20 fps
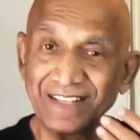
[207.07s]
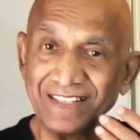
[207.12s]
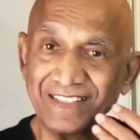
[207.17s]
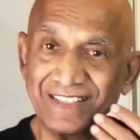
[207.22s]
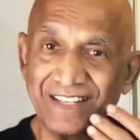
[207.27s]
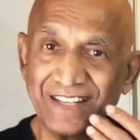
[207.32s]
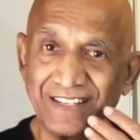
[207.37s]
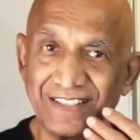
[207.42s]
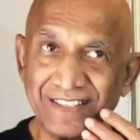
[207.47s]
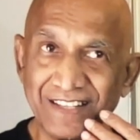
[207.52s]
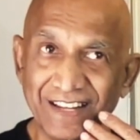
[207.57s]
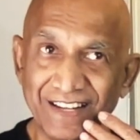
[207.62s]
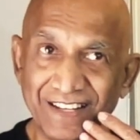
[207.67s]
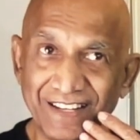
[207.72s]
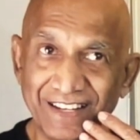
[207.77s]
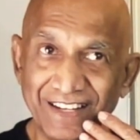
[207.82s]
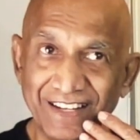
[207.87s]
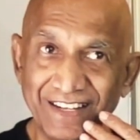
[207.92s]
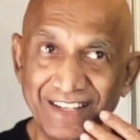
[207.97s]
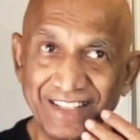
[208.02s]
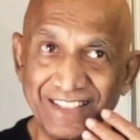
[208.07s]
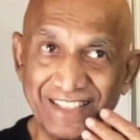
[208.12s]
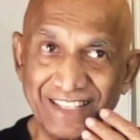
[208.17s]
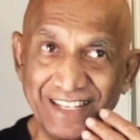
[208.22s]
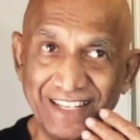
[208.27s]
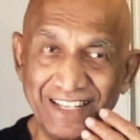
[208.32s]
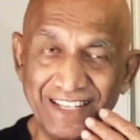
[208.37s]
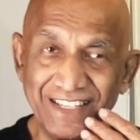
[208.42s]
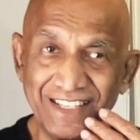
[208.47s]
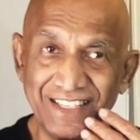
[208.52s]
things that I can
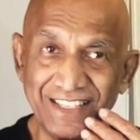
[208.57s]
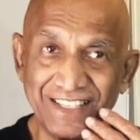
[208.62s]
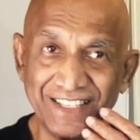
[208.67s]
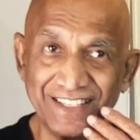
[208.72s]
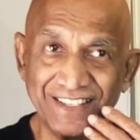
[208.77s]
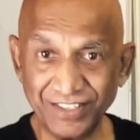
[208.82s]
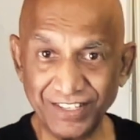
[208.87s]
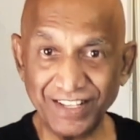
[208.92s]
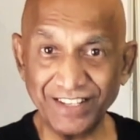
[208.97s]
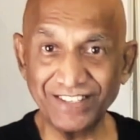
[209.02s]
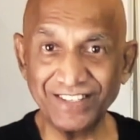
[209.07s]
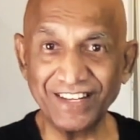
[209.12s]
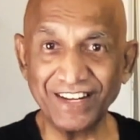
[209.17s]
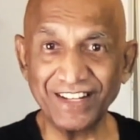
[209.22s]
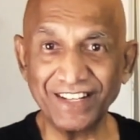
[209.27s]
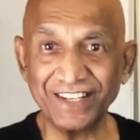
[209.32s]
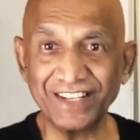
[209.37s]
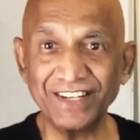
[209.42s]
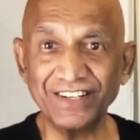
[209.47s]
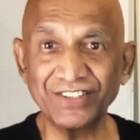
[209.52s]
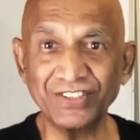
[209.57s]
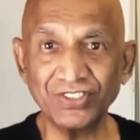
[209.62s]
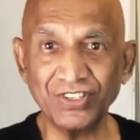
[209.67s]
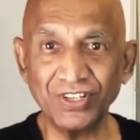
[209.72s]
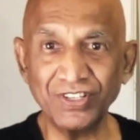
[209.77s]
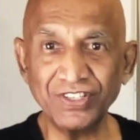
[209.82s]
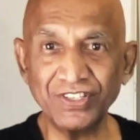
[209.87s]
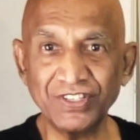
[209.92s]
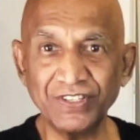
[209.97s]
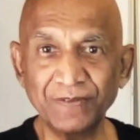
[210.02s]
taste, things that I can
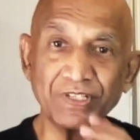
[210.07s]
touch.